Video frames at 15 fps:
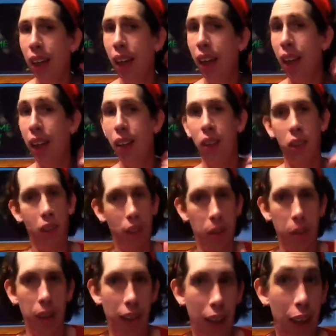Uh, trust
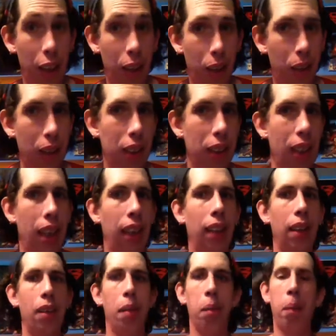me, I know it's
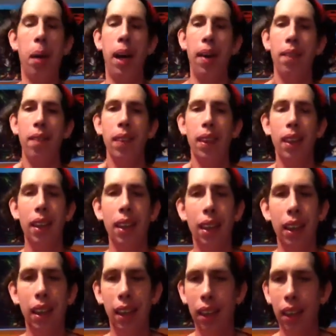nothing, but
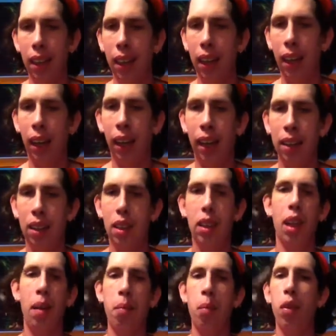it's
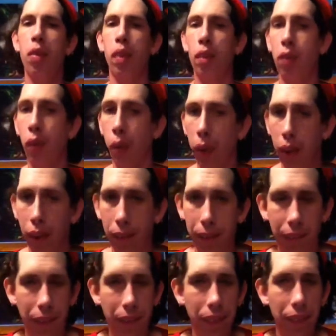I'm moving forward
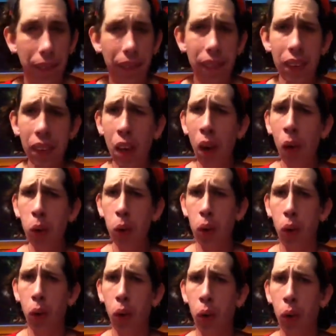
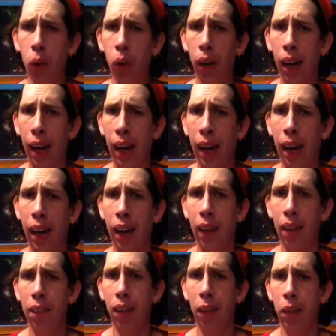also,
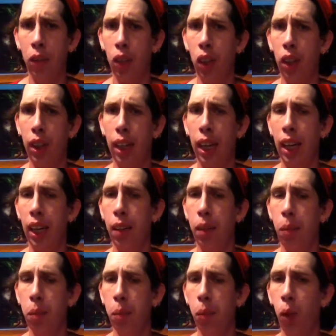um, I'm starting to gain
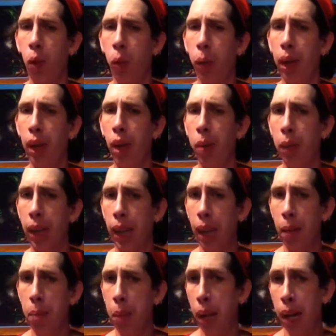more weight on my
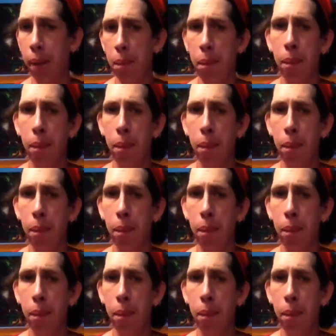butt.